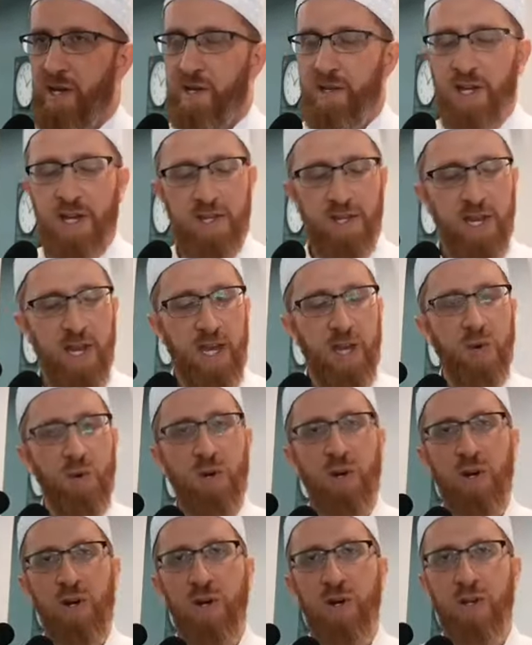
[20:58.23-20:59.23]
That they
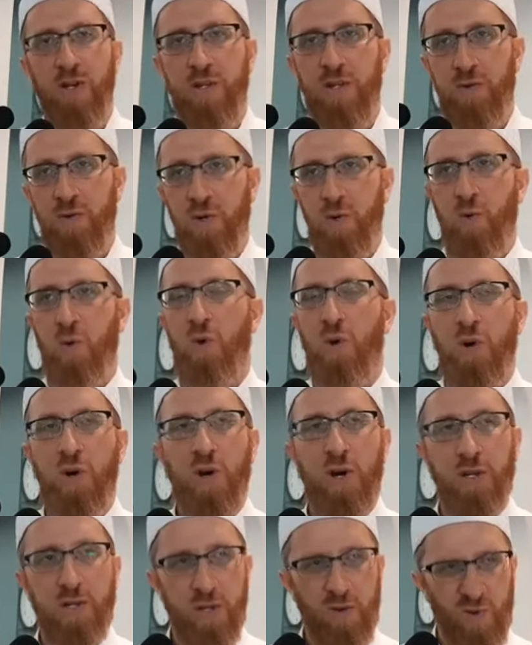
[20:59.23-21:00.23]
were, the
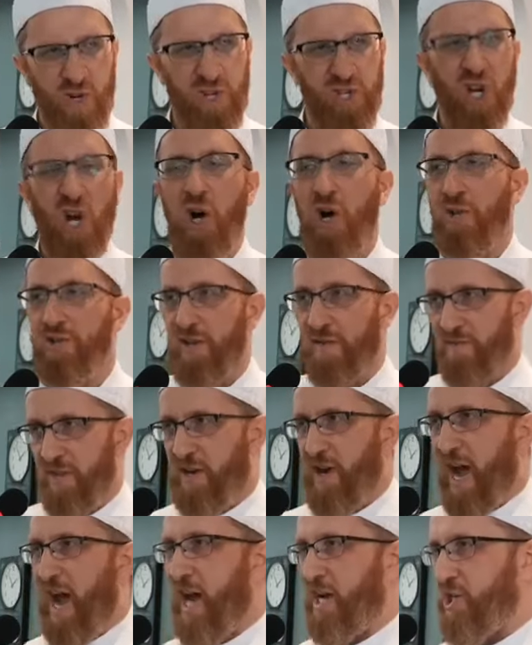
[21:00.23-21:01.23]
reward, the result of
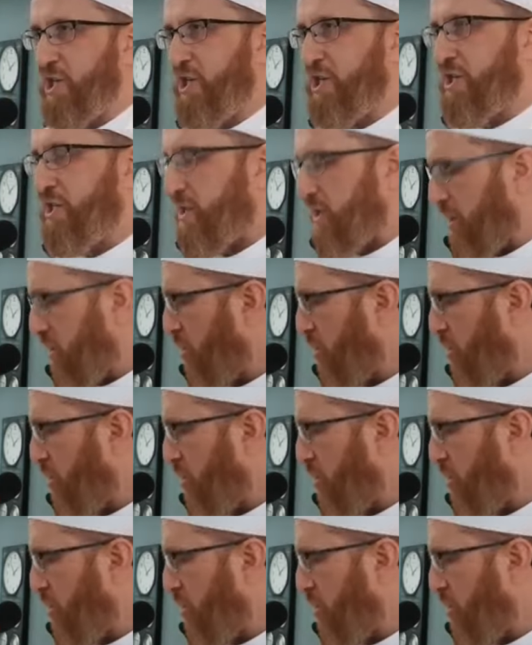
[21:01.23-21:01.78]
their actions